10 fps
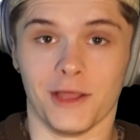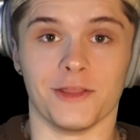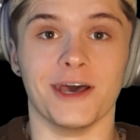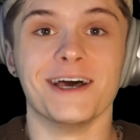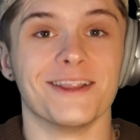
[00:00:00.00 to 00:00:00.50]

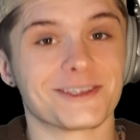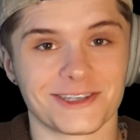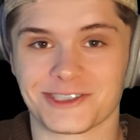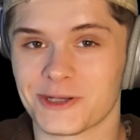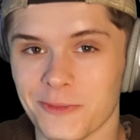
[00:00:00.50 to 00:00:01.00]
This is
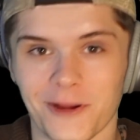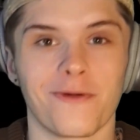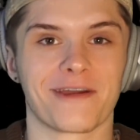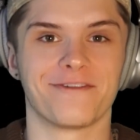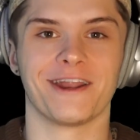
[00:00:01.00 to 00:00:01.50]
a super
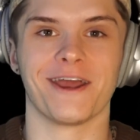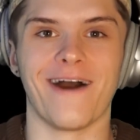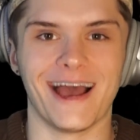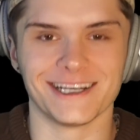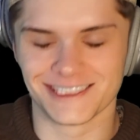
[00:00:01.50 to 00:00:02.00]
quick video,
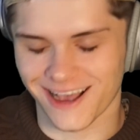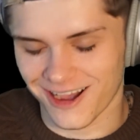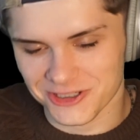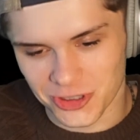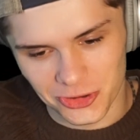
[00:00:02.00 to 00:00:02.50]
as
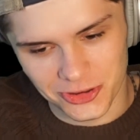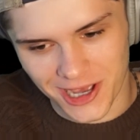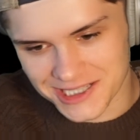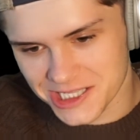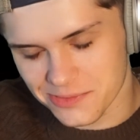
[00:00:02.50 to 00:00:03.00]
I told you
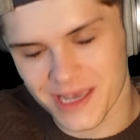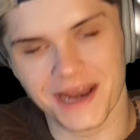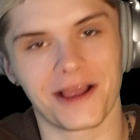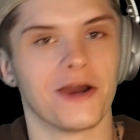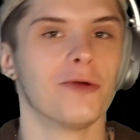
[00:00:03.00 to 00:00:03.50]
guys at the
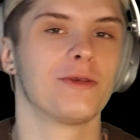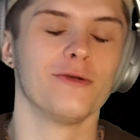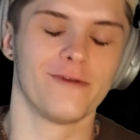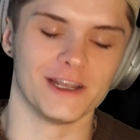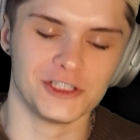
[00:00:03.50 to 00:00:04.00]
beginning. I hope
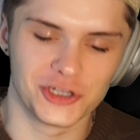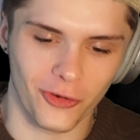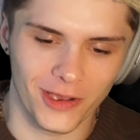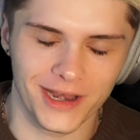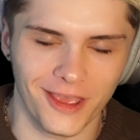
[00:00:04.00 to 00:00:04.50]
you've
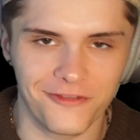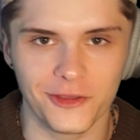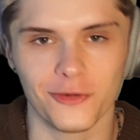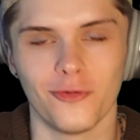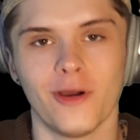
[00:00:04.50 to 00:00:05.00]
enjoyed. If
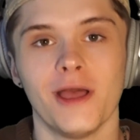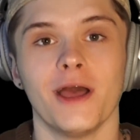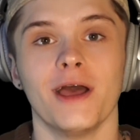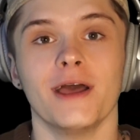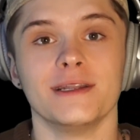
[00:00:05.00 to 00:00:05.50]
you
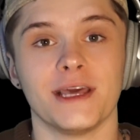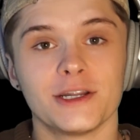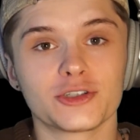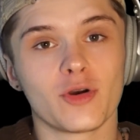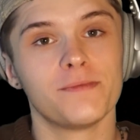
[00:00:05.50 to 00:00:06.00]
did
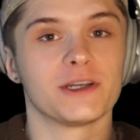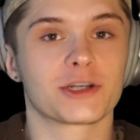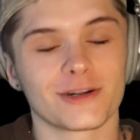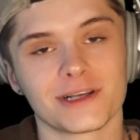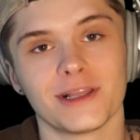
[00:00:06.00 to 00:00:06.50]
enjoy, be
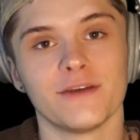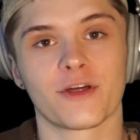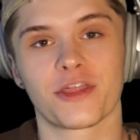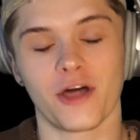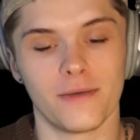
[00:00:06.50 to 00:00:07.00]
sure to leave a
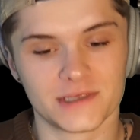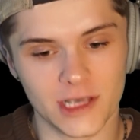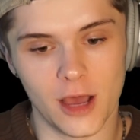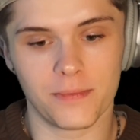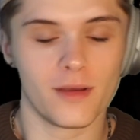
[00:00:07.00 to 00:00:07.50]
thumbs
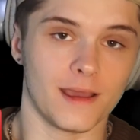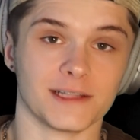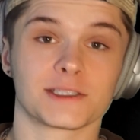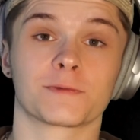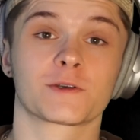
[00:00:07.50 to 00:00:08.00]
up and
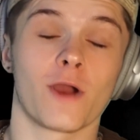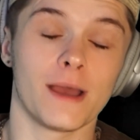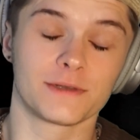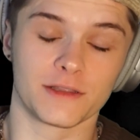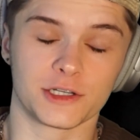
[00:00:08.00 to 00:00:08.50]

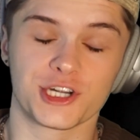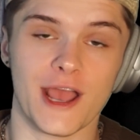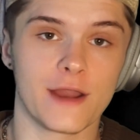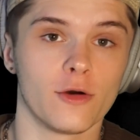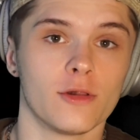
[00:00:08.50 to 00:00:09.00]
subscribe to the
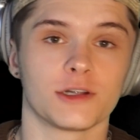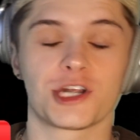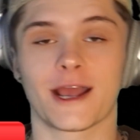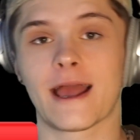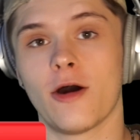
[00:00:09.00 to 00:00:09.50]
channel.
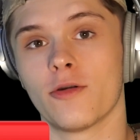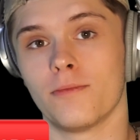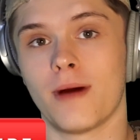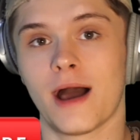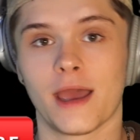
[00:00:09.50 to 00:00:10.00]
Check out
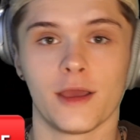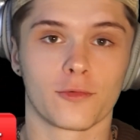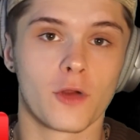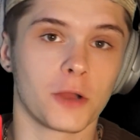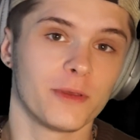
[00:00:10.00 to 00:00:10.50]
my
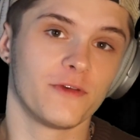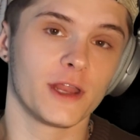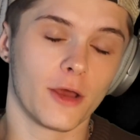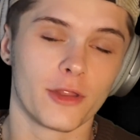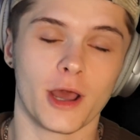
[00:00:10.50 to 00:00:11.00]
rugby
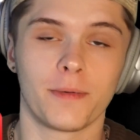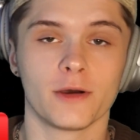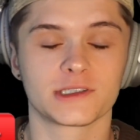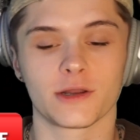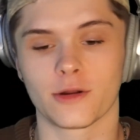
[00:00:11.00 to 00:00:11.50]
video that I
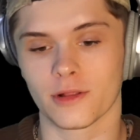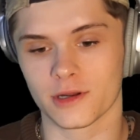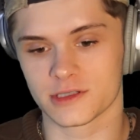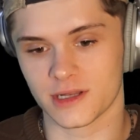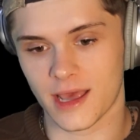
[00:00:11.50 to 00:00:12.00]
posted
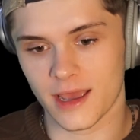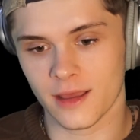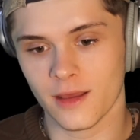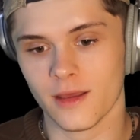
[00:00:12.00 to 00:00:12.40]
earlier today.